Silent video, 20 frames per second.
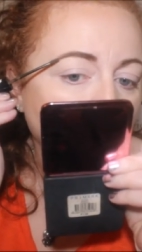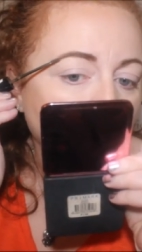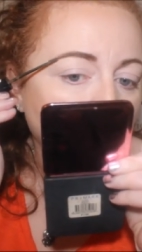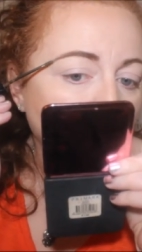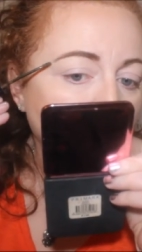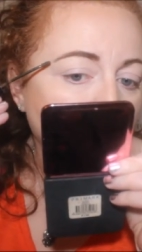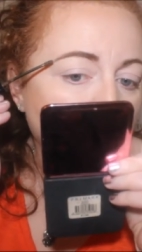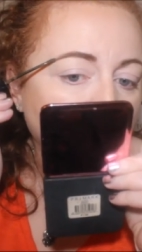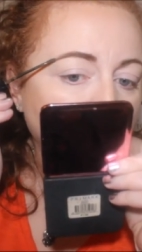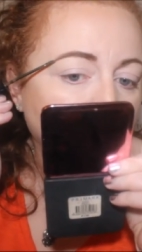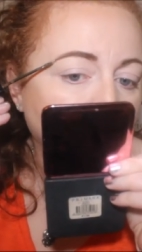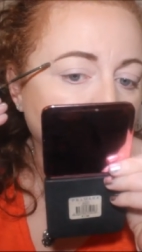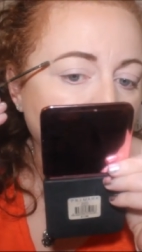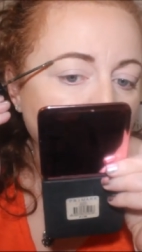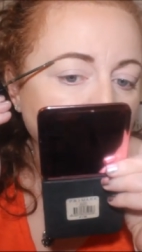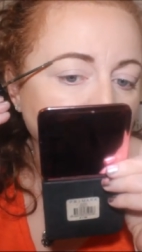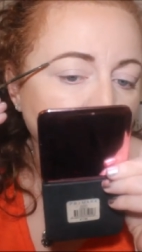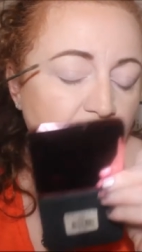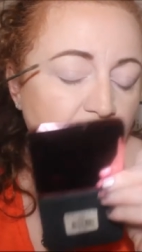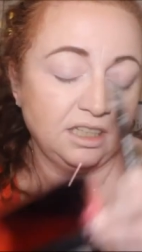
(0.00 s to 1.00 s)
in my
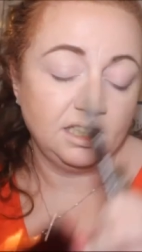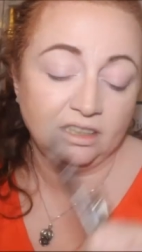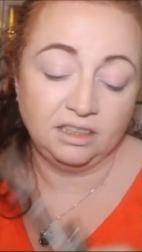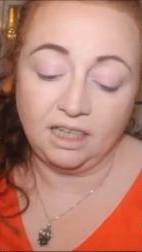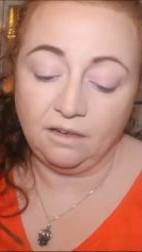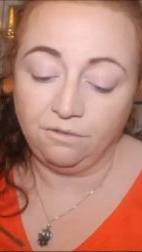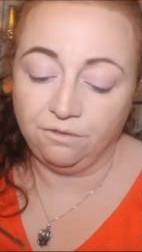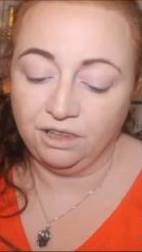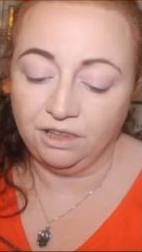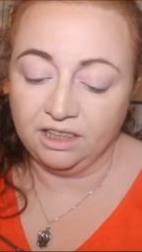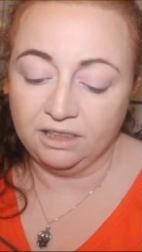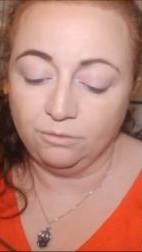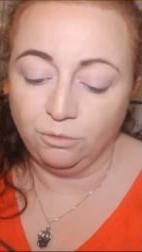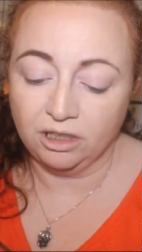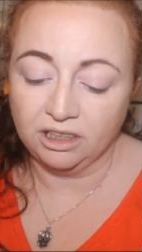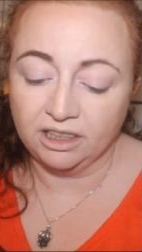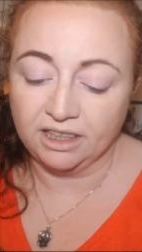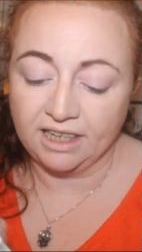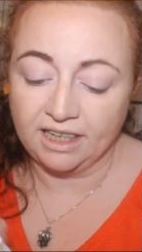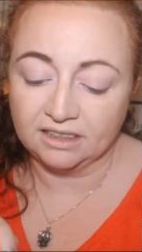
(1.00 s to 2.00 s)
collection. I definitely
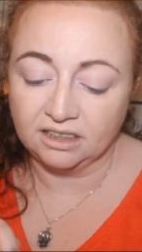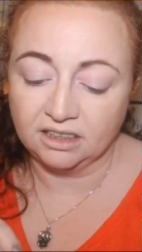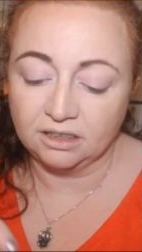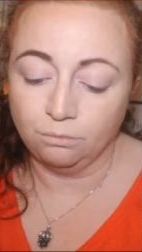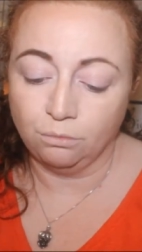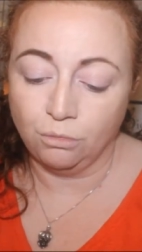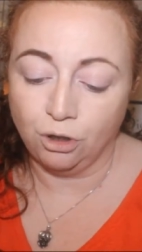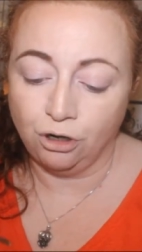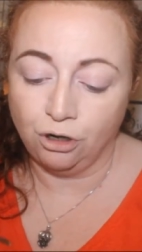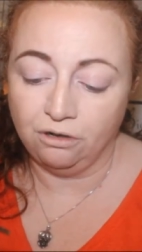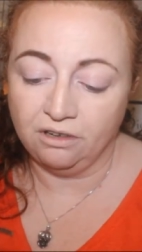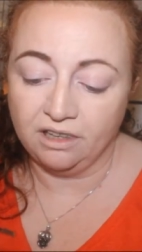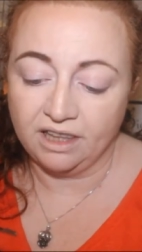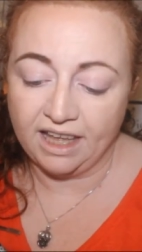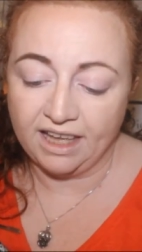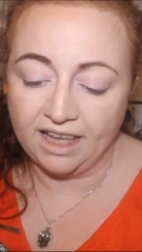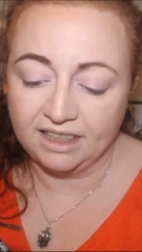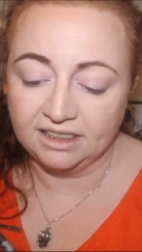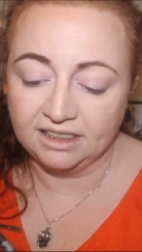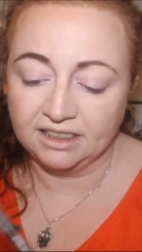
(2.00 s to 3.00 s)
want to get some more of
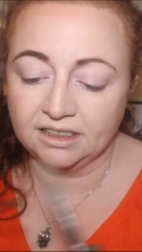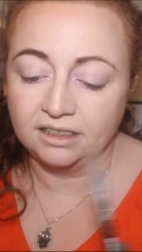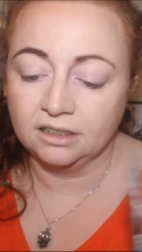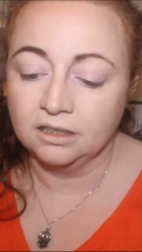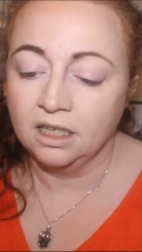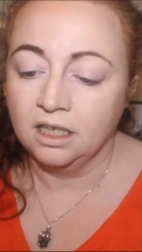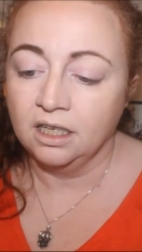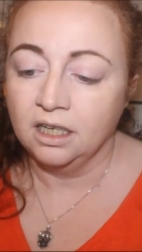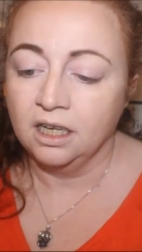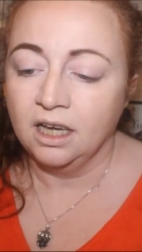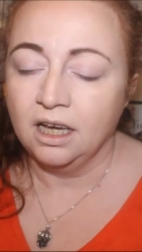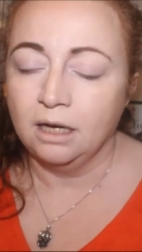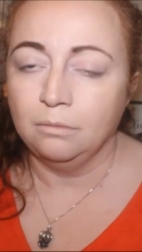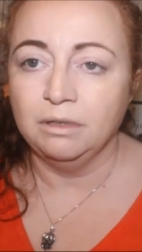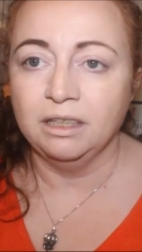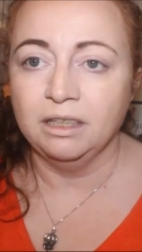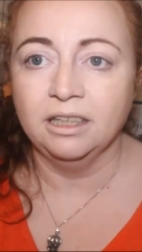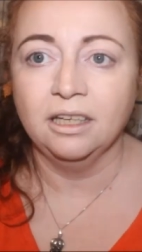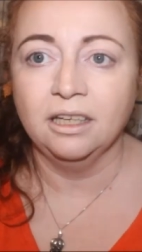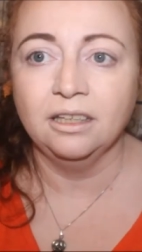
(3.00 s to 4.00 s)
this.
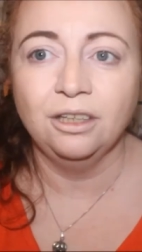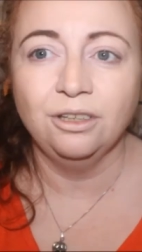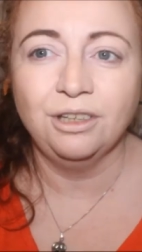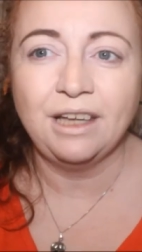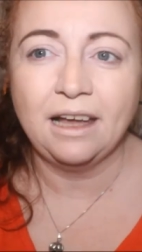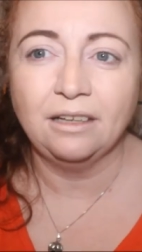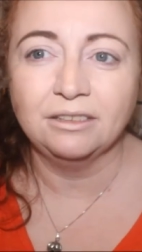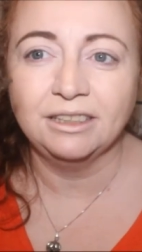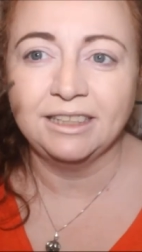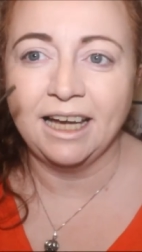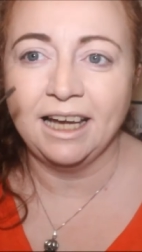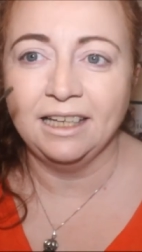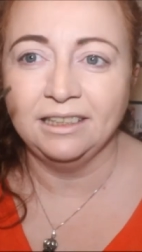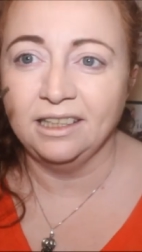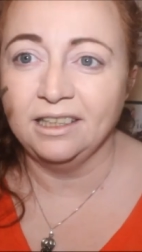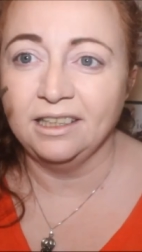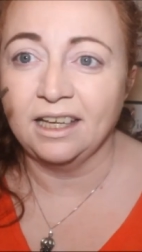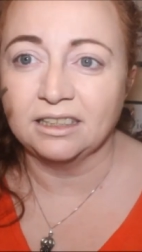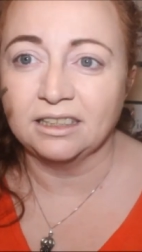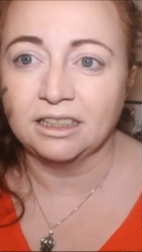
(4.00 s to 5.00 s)
I mean, look how
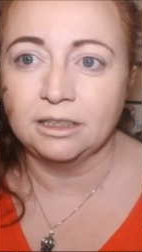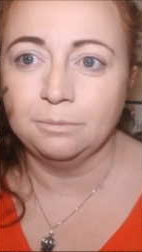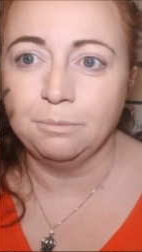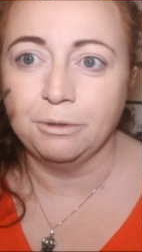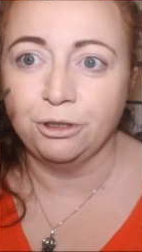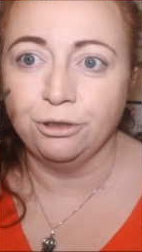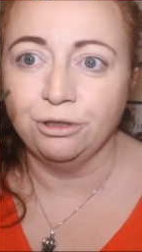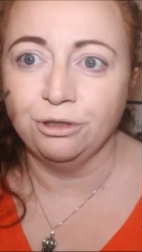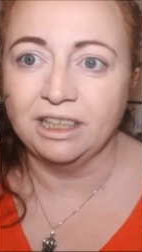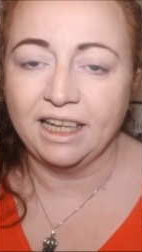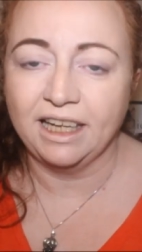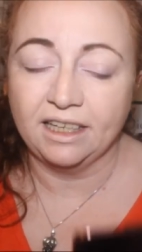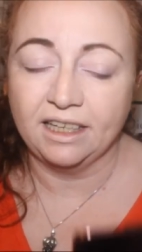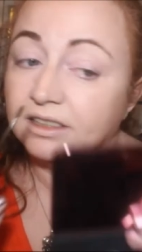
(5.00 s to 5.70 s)
tiny that spoolie